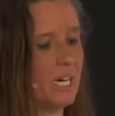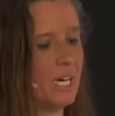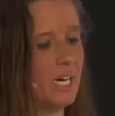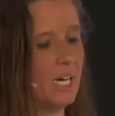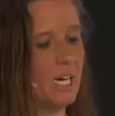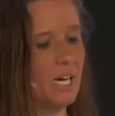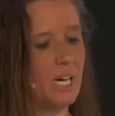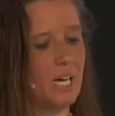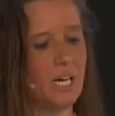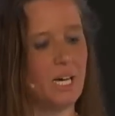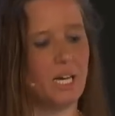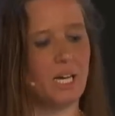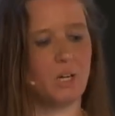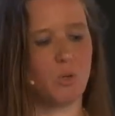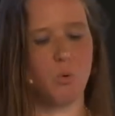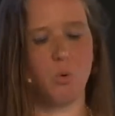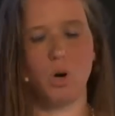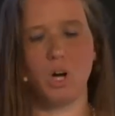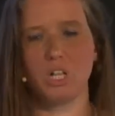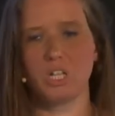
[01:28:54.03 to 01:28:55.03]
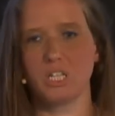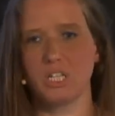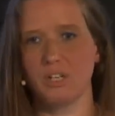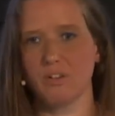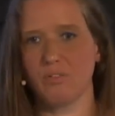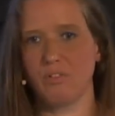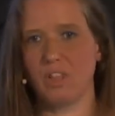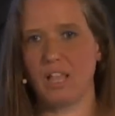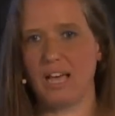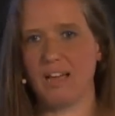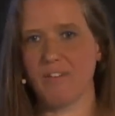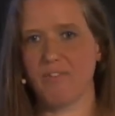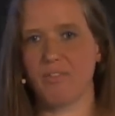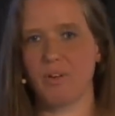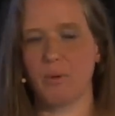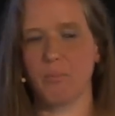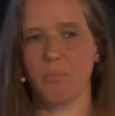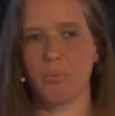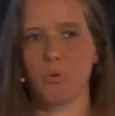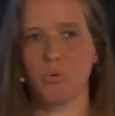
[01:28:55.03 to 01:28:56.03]
a quality of life
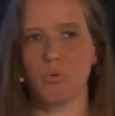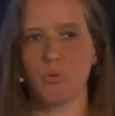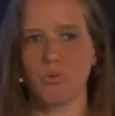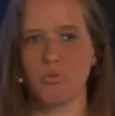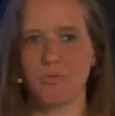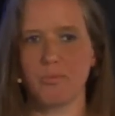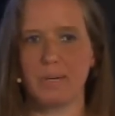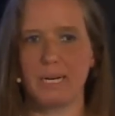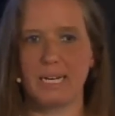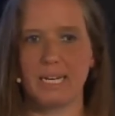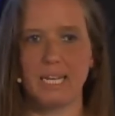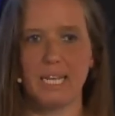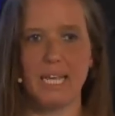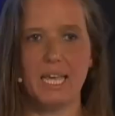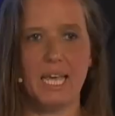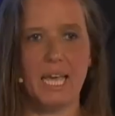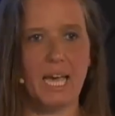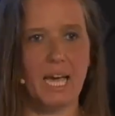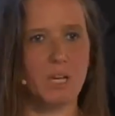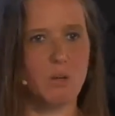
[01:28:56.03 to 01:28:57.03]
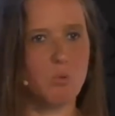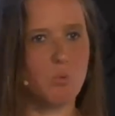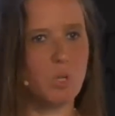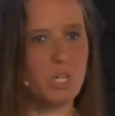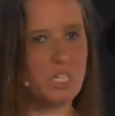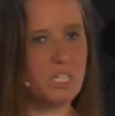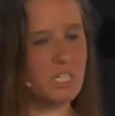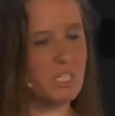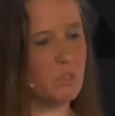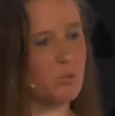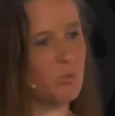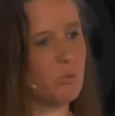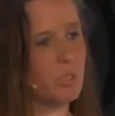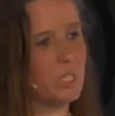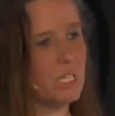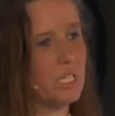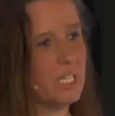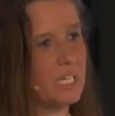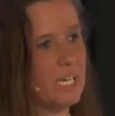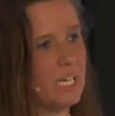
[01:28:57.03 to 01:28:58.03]
improvement. And what is
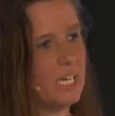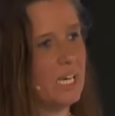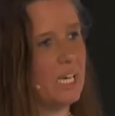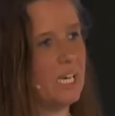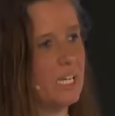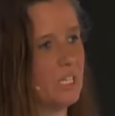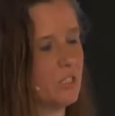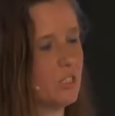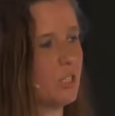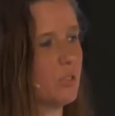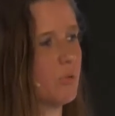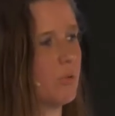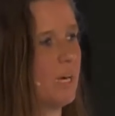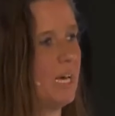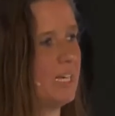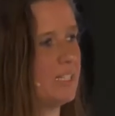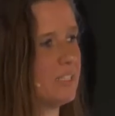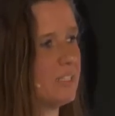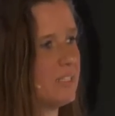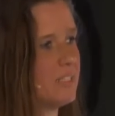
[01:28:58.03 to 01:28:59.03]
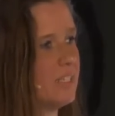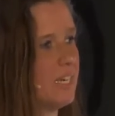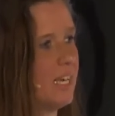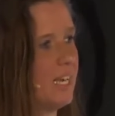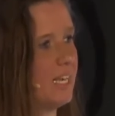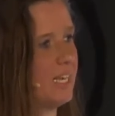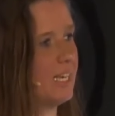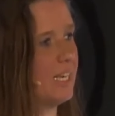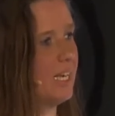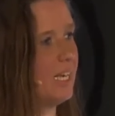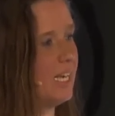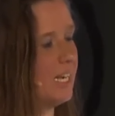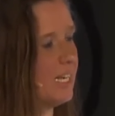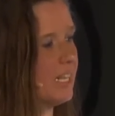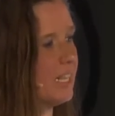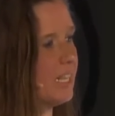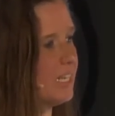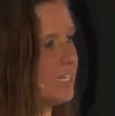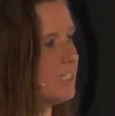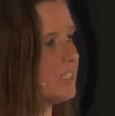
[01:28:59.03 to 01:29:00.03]
really interesting, in
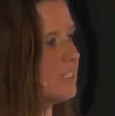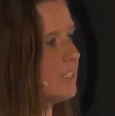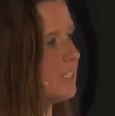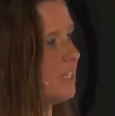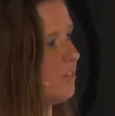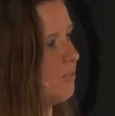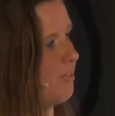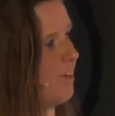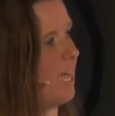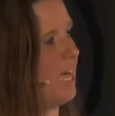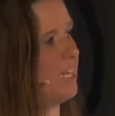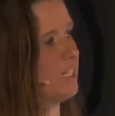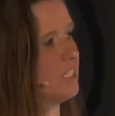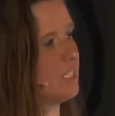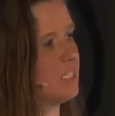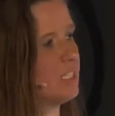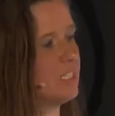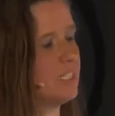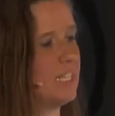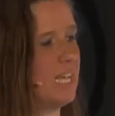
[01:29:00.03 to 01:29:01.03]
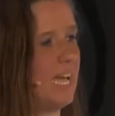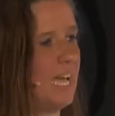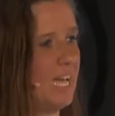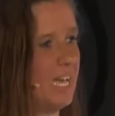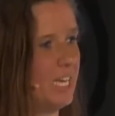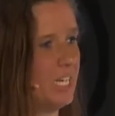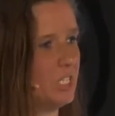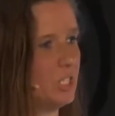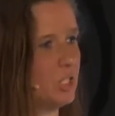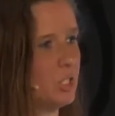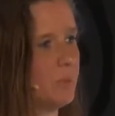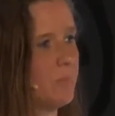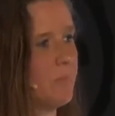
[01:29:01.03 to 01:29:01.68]
this advanced stage,